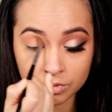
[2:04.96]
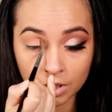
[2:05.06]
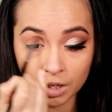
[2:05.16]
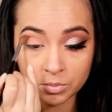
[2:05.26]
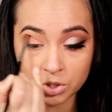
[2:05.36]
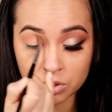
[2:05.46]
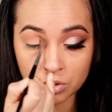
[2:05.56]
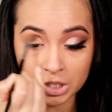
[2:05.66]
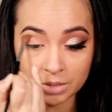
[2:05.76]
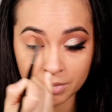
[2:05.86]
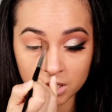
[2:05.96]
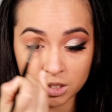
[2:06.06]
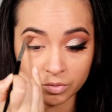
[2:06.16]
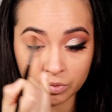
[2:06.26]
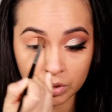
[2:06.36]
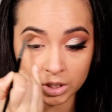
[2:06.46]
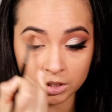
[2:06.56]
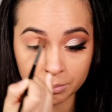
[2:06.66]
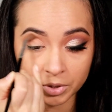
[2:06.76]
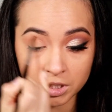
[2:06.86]
And I'm just using my Sephora
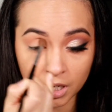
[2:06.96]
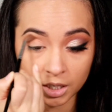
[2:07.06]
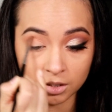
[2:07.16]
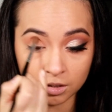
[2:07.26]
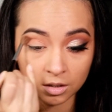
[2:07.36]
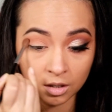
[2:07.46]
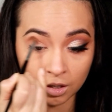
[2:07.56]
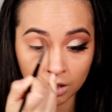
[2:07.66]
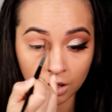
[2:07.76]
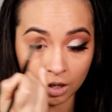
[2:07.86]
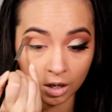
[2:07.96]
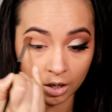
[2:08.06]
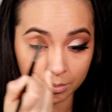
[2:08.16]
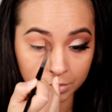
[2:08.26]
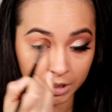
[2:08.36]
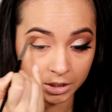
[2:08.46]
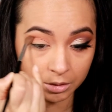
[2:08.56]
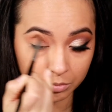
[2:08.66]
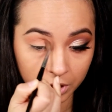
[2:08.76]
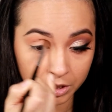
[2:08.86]
number 10
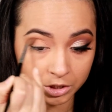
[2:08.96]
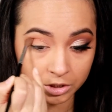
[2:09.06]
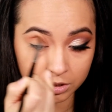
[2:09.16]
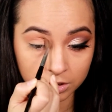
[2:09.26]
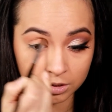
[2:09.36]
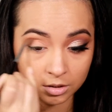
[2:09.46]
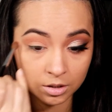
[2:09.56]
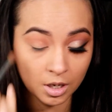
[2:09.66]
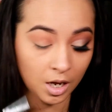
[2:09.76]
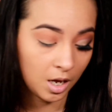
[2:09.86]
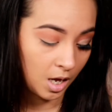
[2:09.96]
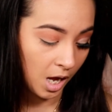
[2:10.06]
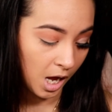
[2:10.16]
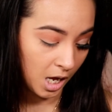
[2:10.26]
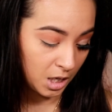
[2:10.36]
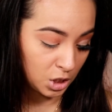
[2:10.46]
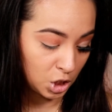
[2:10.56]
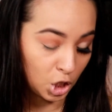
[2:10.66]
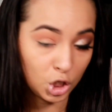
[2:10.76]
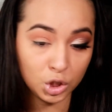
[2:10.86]
blending brush as
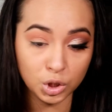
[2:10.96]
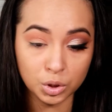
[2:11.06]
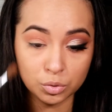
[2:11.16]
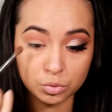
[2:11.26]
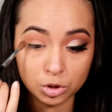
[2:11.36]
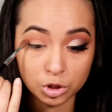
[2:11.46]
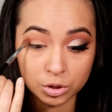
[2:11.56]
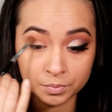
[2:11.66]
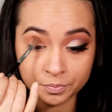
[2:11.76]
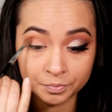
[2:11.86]
usual.